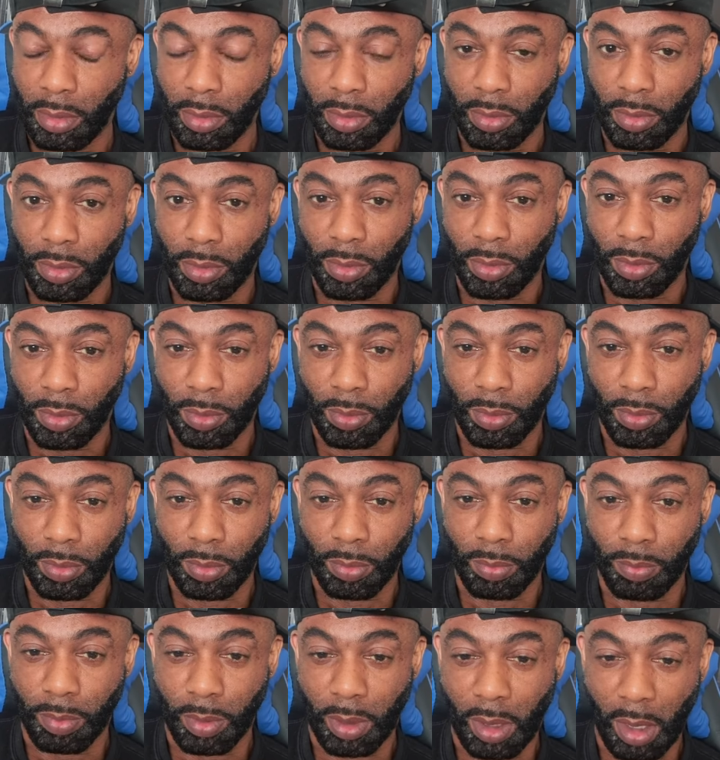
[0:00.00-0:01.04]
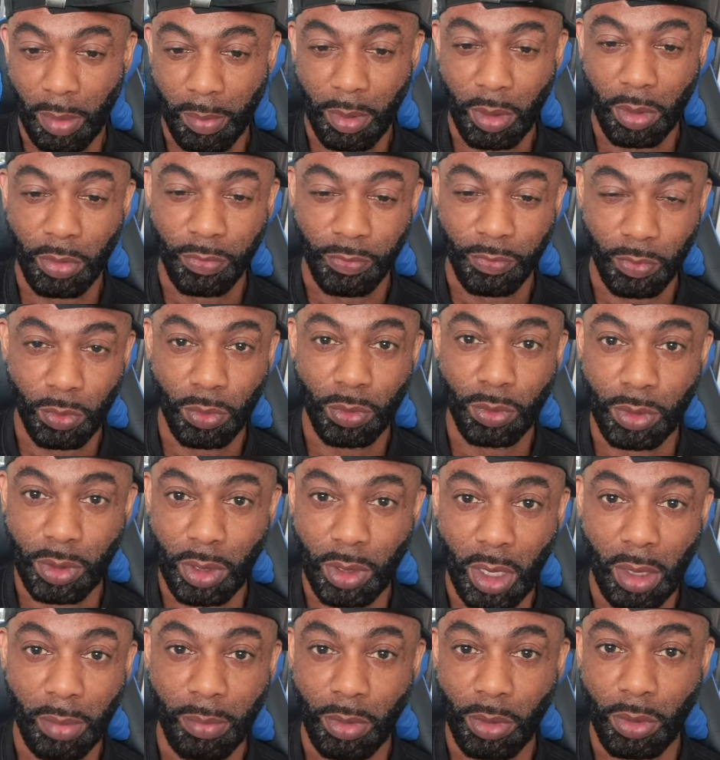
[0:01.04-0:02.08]
to becoming a
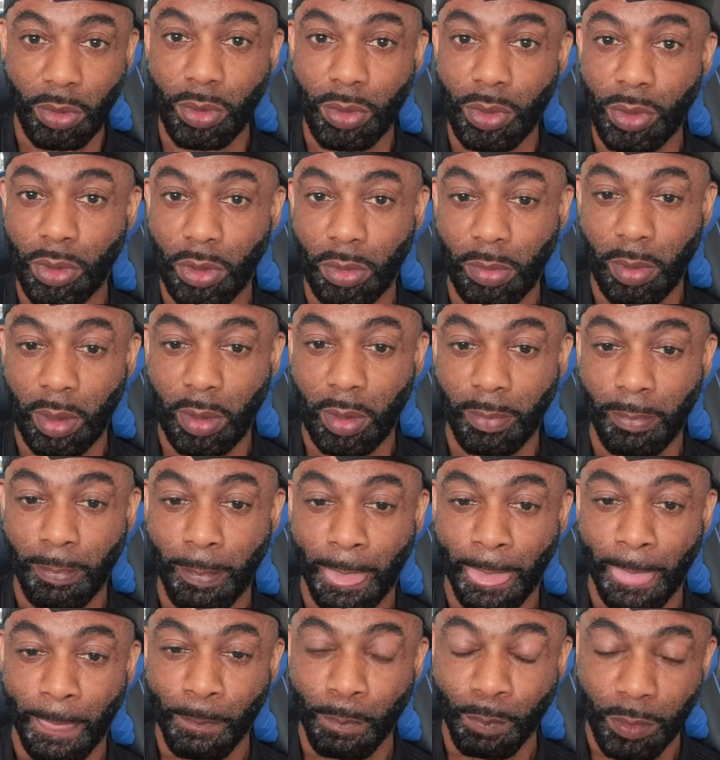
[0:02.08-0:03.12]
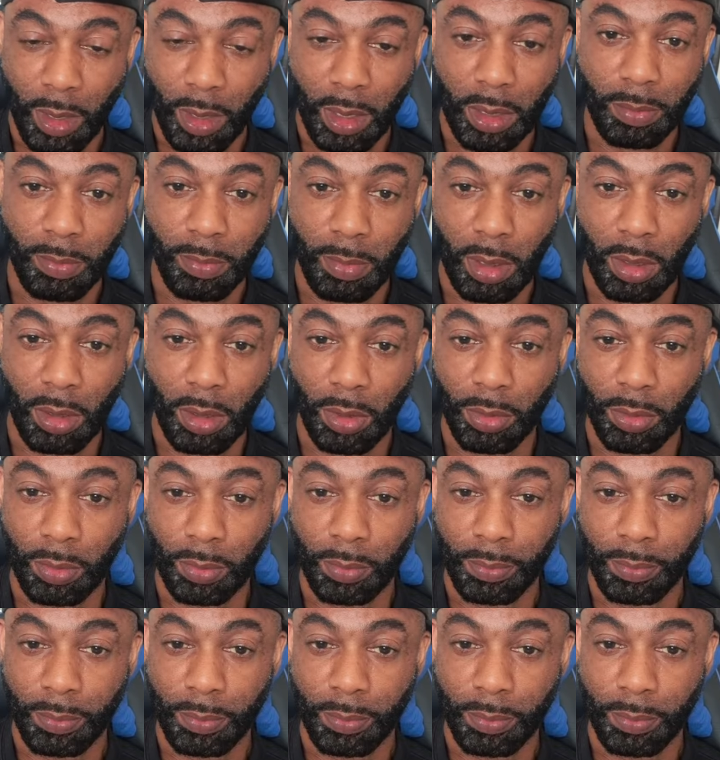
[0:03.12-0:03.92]
full-time YouTuber. That's my goal.